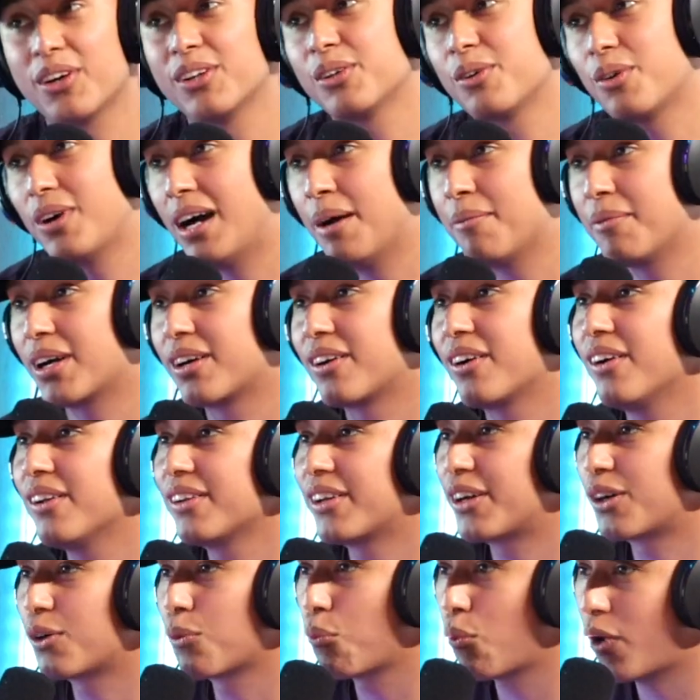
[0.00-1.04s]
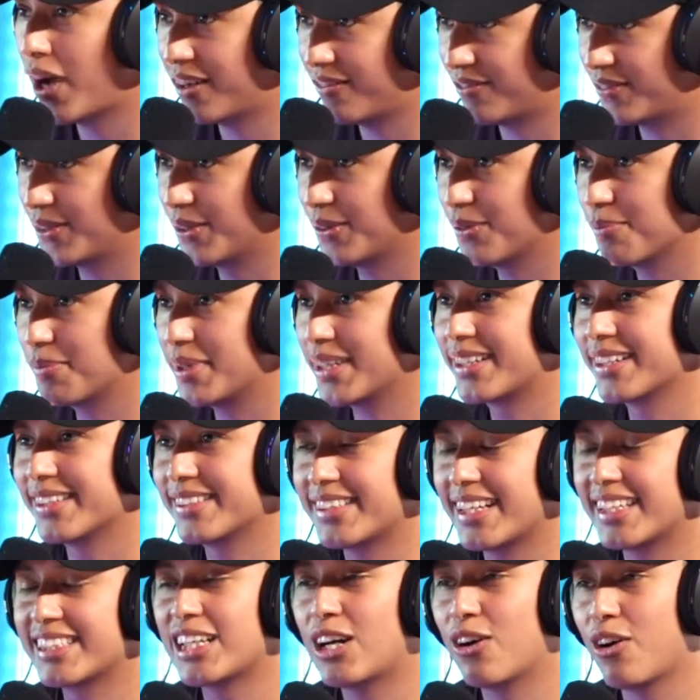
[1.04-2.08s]
call I'm gonna call her wife though
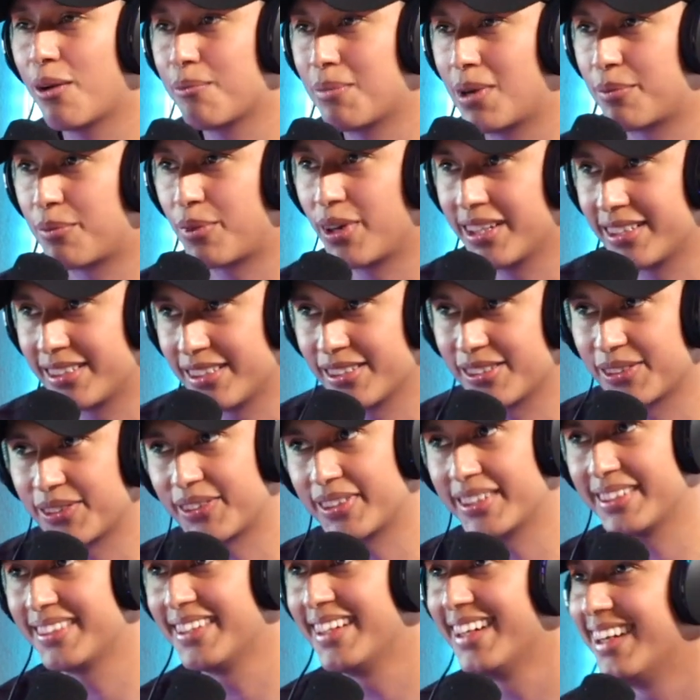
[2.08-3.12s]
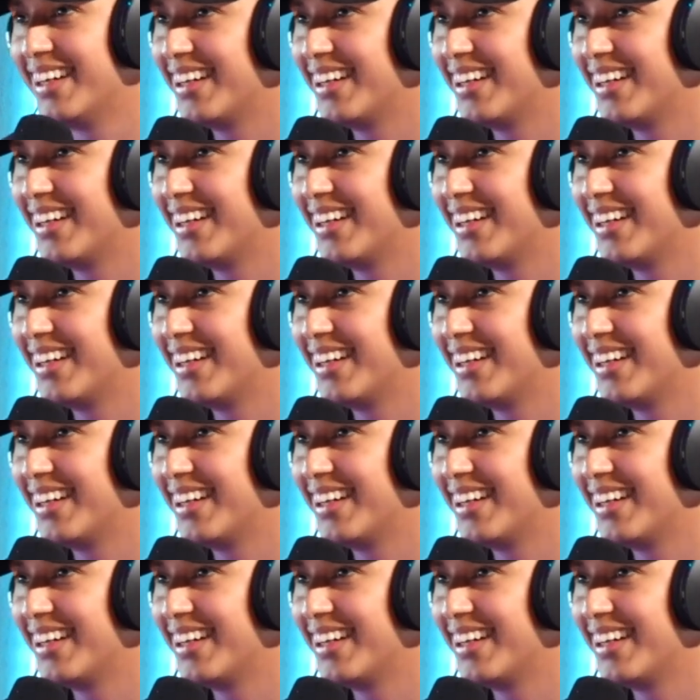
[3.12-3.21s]
because that's how I memorize the story.